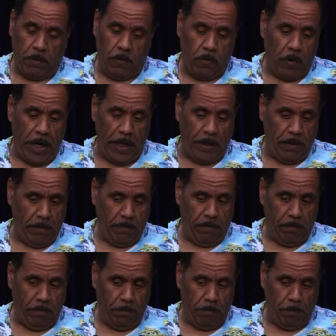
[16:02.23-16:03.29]
great
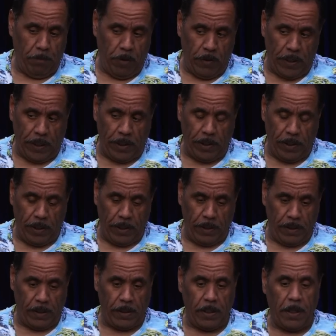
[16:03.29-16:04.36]

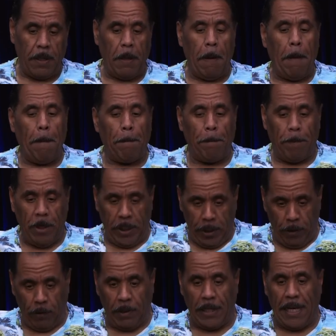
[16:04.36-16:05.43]
musicians, but
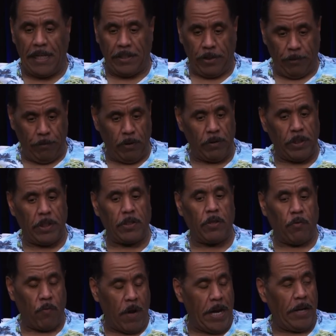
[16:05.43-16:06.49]
utilize their music to
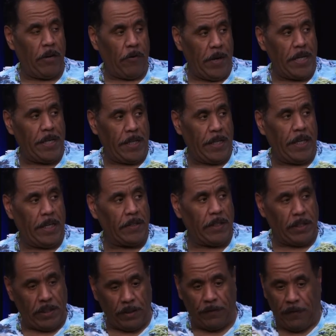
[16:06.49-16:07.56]
write great things. They
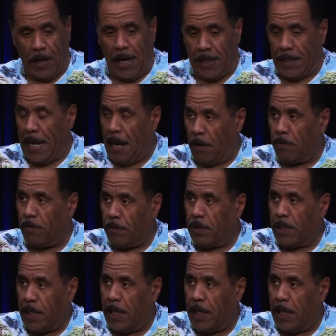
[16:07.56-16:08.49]
just find out the